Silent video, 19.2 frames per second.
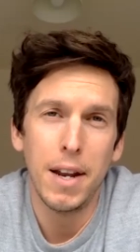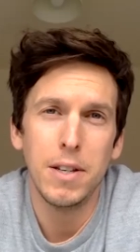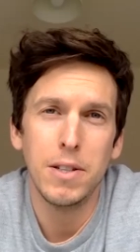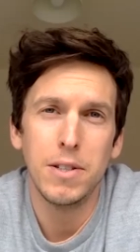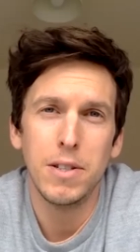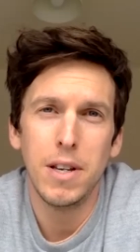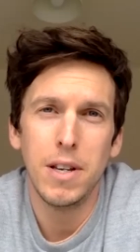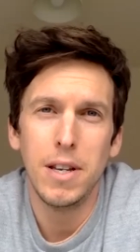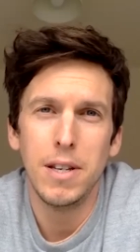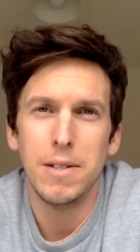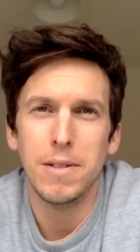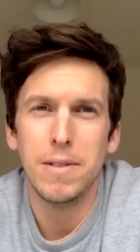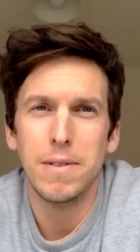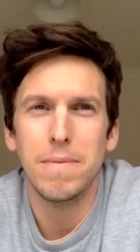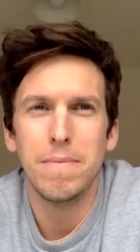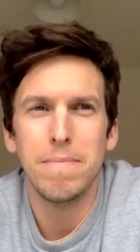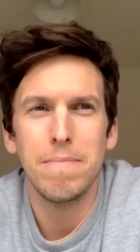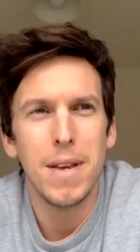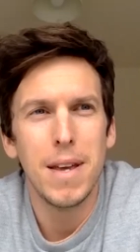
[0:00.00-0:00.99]

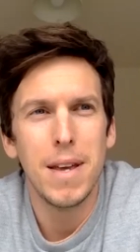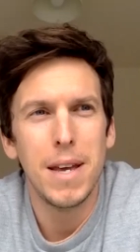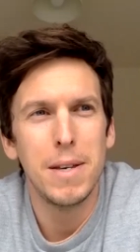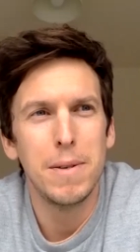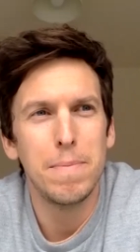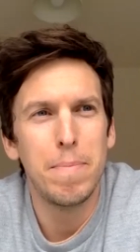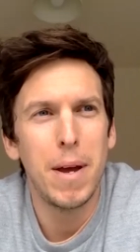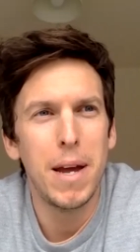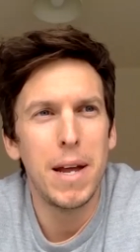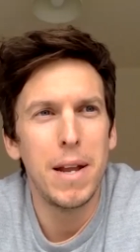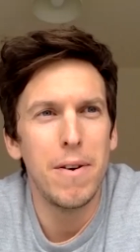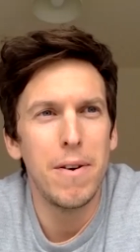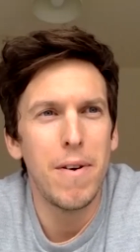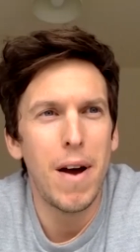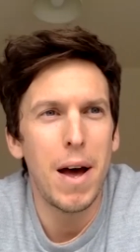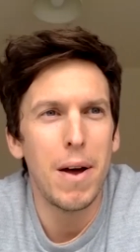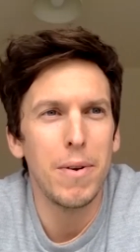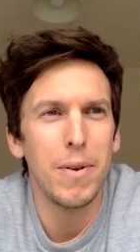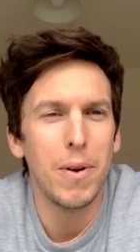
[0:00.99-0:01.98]
He's been
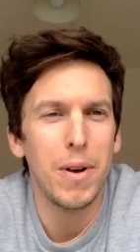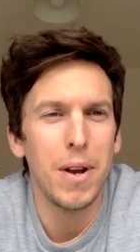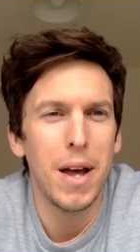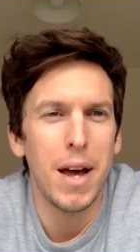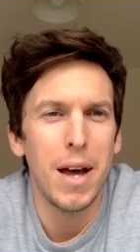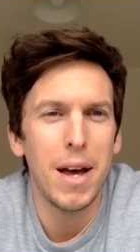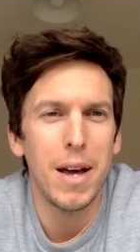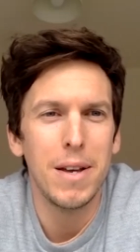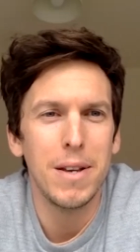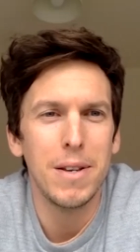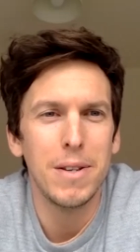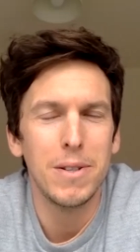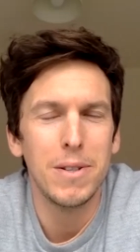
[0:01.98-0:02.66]
around on